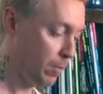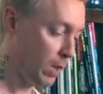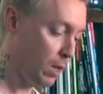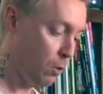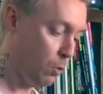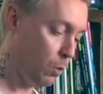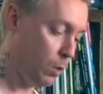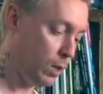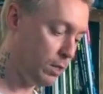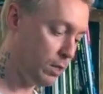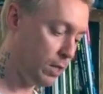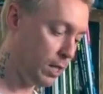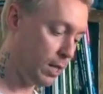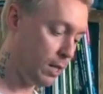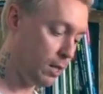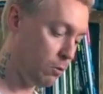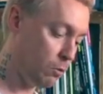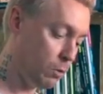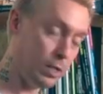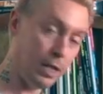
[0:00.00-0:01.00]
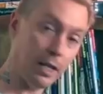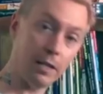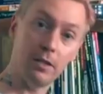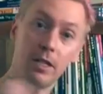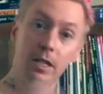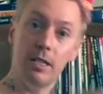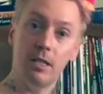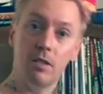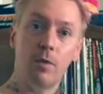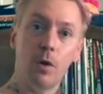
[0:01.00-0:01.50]
was uh, was
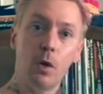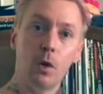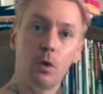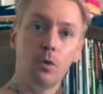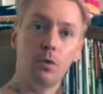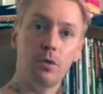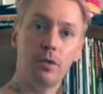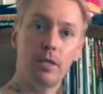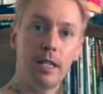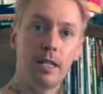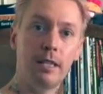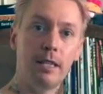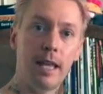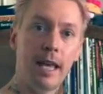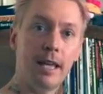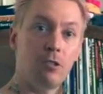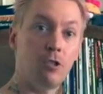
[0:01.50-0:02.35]
Axina's vocals in that.